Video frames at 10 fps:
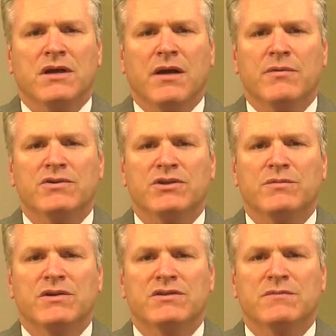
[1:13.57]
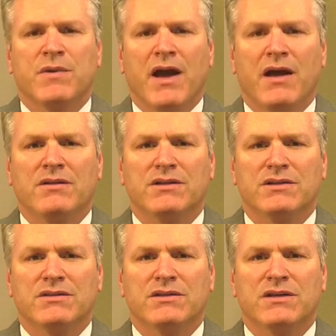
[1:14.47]
I'm urging
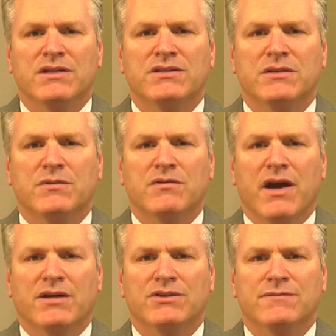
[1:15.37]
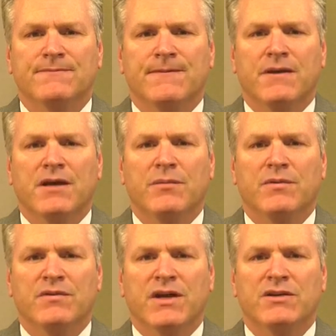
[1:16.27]
municipalities to take similar action and
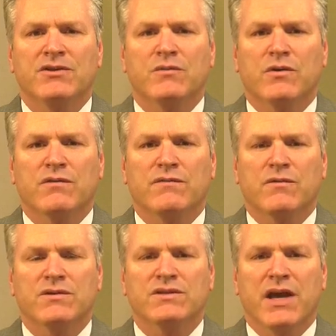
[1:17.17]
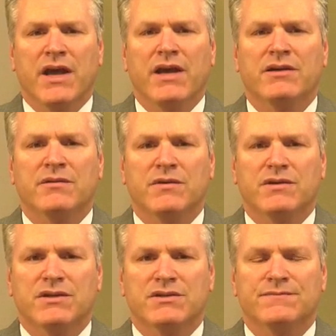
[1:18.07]
protect your workforce and
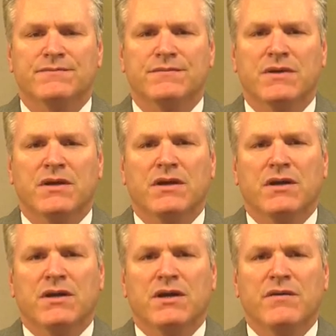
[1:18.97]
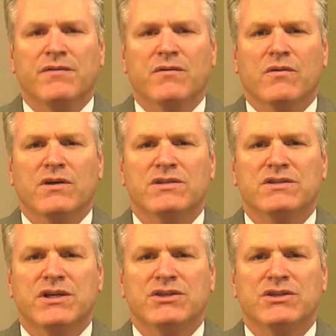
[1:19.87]
communities. If your
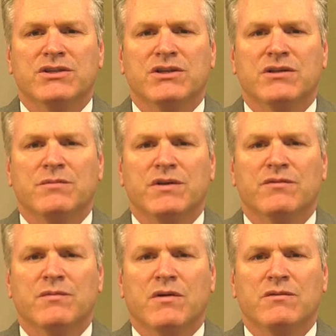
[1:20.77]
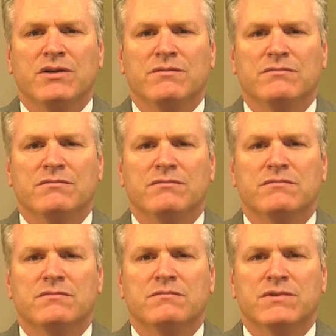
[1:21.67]
organization can meet remotely,
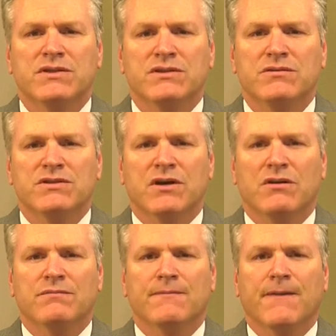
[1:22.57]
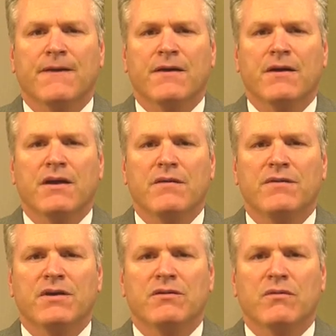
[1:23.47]
please do so. If
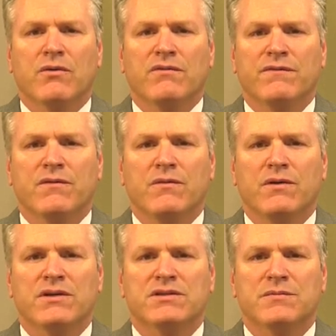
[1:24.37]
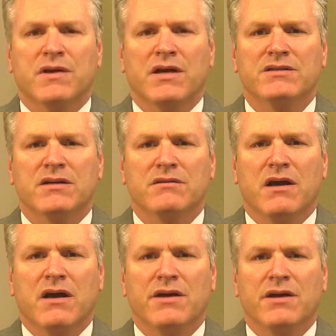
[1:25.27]
you can order food and supplies
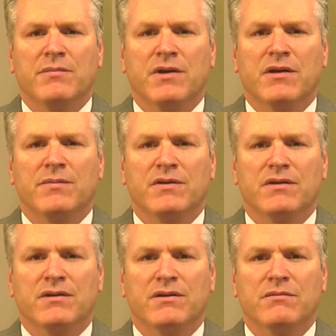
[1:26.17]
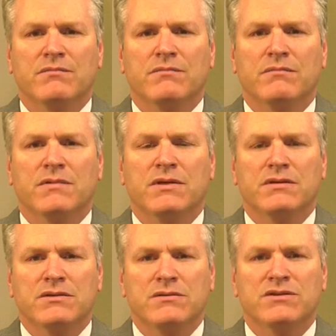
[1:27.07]
online and pick up at the curb,
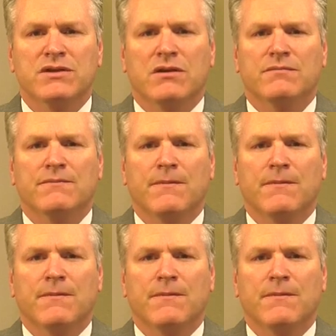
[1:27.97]
do so.